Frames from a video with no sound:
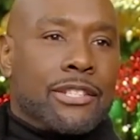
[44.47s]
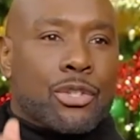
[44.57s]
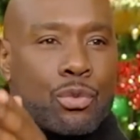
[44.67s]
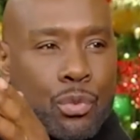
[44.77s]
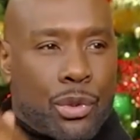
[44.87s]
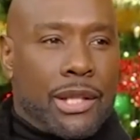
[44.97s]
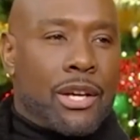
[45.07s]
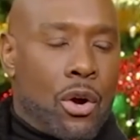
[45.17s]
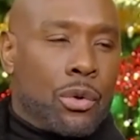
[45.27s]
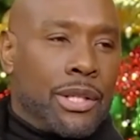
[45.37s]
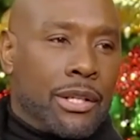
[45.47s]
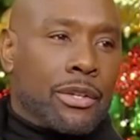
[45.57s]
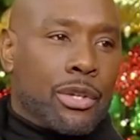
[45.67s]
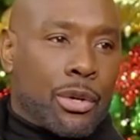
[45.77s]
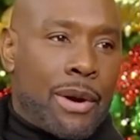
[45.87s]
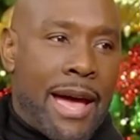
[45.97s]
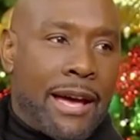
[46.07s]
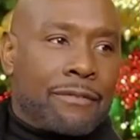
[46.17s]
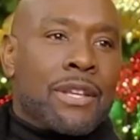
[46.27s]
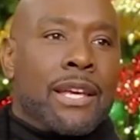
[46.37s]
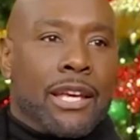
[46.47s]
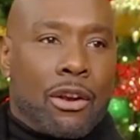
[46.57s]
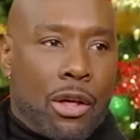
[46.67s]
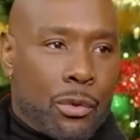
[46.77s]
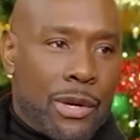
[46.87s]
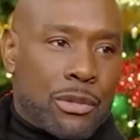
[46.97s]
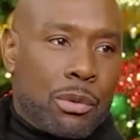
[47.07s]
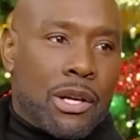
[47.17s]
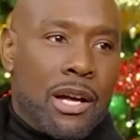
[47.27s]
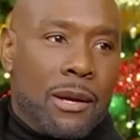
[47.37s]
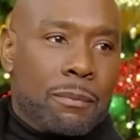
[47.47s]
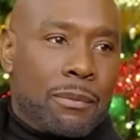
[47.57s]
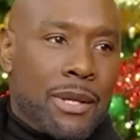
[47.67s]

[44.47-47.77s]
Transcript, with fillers: just really hone in on your craft, and all the rest will come.